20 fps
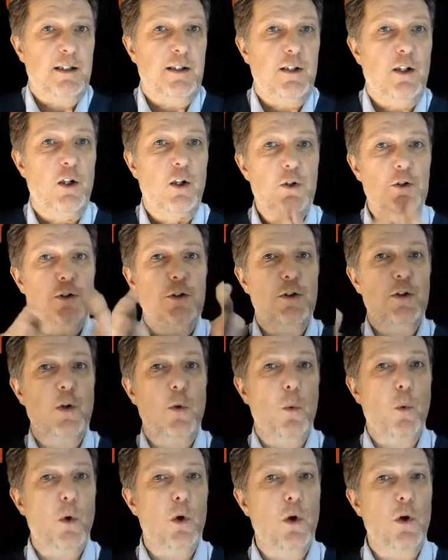You look to the
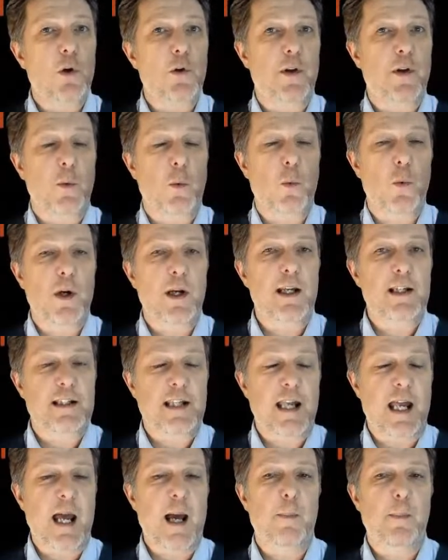world on what is
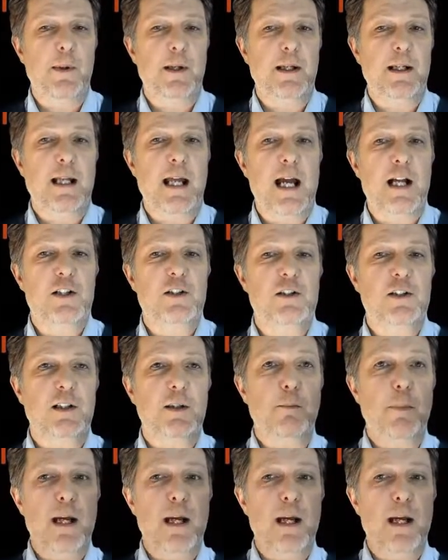happening actually